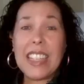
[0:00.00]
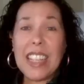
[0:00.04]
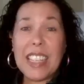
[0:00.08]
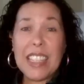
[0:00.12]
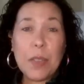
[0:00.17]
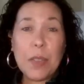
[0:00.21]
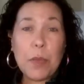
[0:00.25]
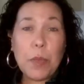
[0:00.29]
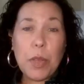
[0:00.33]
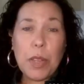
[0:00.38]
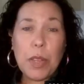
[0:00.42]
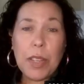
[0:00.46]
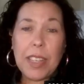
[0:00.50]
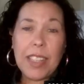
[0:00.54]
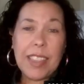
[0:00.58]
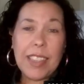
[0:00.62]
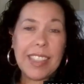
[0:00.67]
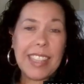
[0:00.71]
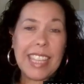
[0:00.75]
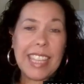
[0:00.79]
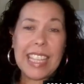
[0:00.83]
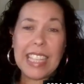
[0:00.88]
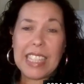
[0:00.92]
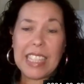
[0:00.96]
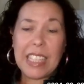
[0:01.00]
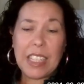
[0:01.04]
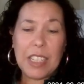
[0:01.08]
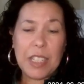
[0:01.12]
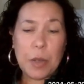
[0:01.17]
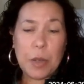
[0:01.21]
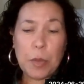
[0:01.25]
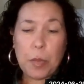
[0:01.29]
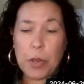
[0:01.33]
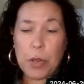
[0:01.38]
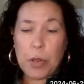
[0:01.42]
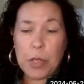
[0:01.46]
that doesn't put in things
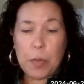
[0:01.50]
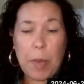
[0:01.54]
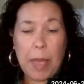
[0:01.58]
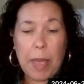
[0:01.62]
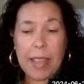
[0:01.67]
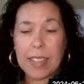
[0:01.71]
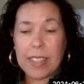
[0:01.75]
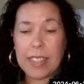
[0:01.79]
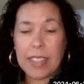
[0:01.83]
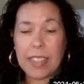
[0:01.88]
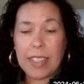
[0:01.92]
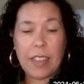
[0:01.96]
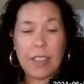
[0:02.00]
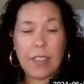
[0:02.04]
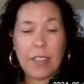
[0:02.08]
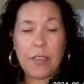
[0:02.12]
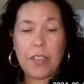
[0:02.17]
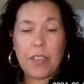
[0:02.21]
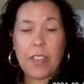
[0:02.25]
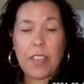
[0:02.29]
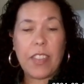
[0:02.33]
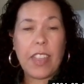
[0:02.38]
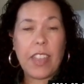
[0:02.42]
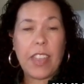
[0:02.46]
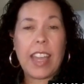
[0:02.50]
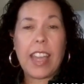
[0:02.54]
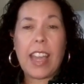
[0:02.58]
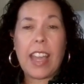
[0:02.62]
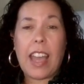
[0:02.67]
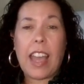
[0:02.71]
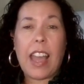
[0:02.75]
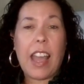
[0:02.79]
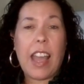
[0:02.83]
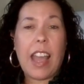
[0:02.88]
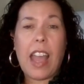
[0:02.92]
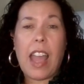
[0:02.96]
into perspective,
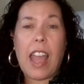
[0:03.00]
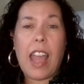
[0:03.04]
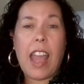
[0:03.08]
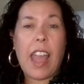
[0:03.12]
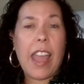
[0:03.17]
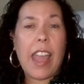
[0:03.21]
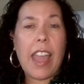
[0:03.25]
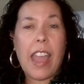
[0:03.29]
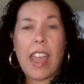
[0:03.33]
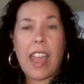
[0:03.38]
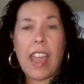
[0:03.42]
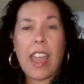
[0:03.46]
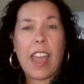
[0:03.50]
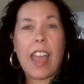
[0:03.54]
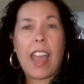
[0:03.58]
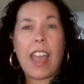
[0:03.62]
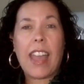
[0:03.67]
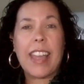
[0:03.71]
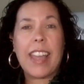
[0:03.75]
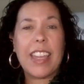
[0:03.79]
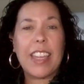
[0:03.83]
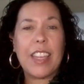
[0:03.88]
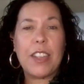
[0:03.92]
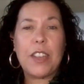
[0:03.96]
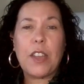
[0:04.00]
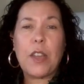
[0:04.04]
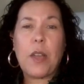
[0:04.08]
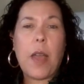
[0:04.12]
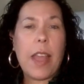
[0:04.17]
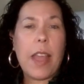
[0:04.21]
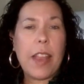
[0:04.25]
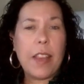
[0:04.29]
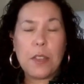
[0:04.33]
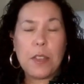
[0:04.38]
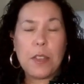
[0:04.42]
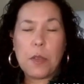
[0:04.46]
like, I
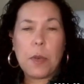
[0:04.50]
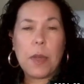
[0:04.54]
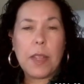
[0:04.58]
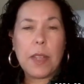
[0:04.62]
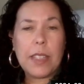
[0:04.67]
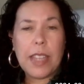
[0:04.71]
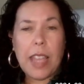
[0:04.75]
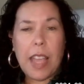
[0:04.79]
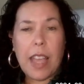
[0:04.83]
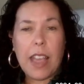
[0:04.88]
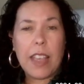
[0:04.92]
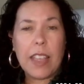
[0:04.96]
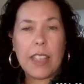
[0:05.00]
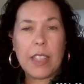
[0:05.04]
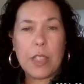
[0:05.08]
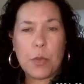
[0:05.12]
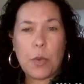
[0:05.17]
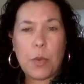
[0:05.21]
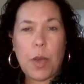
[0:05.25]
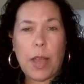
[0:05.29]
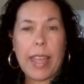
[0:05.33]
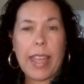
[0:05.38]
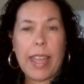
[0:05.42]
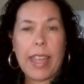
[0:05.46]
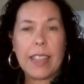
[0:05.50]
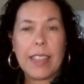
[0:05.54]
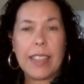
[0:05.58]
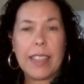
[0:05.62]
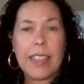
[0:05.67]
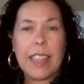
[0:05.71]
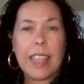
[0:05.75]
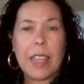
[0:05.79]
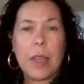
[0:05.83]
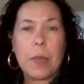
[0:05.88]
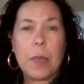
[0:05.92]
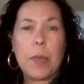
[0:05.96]
don't know what does, right?
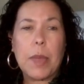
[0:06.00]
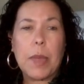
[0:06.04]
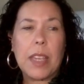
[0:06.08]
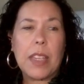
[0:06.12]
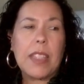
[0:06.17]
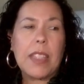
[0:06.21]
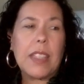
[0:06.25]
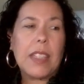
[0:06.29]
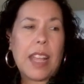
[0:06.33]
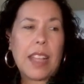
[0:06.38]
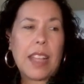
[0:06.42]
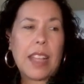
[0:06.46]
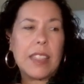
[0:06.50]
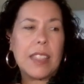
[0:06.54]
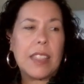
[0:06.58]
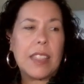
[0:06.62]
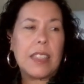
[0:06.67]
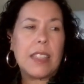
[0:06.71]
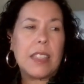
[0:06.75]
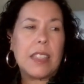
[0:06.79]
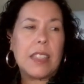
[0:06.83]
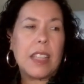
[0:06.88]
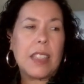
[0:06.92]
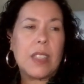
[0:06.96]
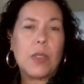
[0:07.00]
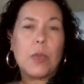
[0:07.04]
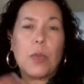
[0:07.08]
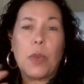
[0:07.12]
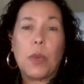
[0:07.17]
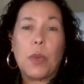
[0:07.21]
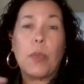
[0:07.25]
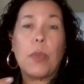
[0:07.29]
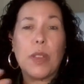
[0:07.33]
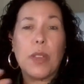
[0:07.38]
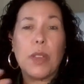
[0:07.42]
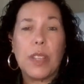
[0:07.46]
Like, because that's
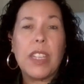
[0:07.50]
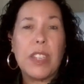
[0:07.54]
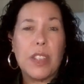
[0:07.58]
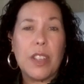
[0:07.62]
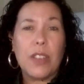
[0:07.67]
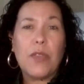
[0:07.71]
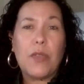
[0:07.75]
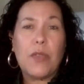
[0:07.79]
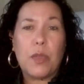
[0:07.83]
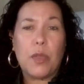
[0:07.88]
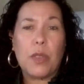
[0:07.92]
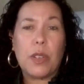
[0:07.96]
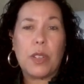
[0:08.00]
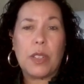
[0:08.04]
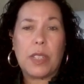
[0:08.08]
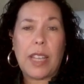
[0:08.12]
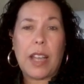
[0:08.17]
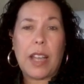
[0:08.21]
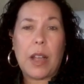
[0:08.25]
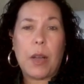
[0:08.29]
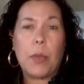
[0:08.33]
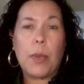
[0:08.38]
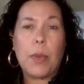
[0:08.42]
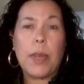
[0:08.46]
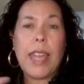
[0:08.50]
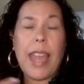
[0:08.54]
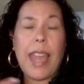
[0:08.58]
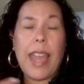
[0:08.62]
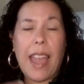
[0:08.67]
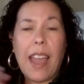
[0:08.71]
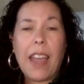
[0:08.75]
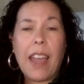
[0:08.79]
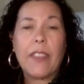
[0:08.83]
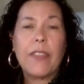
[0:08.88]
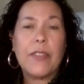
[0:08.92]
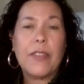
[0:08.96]
what we're here for now. We
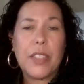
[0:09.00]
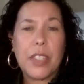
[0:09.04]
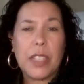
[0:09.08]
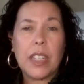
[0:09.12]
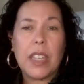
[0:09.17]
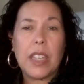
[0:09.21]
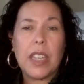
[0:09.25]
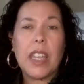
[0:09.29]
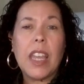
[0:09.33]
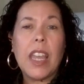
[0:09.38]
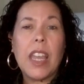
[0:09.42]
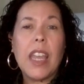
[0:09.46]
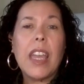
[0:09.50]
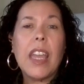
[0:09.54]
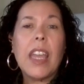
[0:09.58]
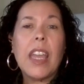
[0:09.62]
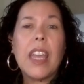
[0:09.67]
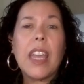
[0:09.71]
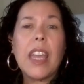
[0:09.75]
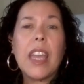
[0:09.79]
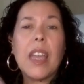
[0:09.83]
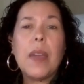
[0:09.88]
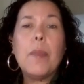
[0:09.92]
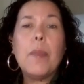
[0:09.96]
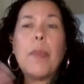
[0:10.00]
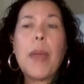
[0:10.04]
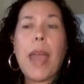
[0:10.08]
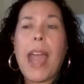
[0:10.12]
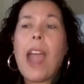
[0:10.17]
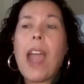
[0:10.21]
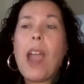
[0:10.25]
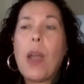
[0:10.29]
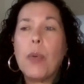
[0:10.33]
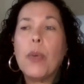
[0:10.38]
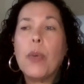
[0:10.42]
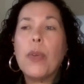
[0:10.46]
have to
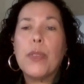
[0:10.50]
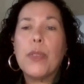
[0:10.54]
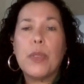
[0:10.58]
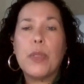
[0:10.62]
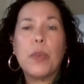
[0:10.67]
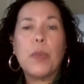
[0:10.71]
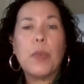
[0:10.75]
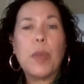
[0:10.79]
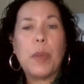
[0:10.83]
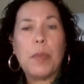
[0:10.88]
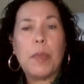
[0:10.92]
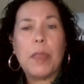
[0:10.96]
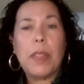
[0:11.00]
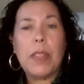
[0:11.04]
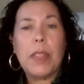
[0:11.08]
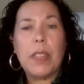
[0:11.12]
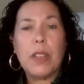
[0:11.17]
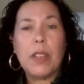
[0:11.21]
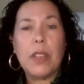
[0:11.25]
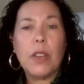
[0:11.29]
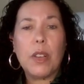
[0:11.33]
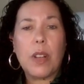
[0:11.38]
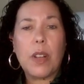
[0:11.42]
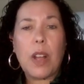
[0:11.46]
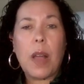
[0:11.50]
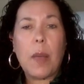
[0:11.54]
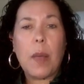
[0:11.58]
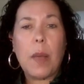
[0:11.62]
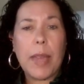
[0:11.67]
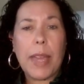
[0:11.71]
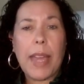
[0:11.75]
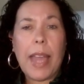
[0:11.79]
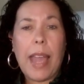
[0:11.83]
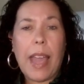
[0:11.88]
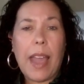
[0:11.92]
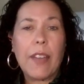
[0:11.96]
empower the women that are
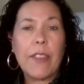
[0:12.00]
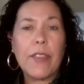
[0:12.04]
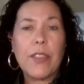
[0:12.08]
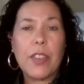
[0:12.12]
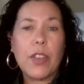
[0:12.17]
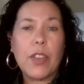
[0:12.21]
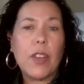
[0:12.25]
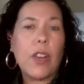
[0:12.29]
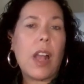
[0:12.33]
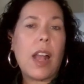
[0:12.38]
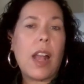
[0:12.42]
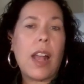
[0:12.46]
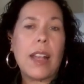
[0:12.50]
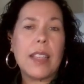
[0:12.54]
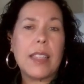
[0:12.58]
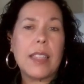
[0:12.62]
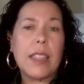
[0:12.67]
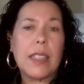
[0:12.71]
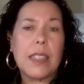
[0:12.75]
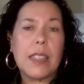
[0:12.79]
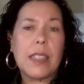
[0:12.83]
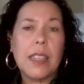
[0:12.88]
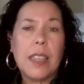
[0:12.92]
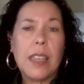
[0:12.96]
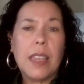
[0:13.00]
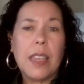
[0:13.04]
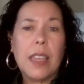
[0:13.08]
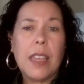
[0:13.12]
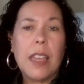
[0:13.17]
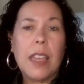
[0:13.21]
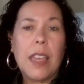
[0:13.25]
coming after us,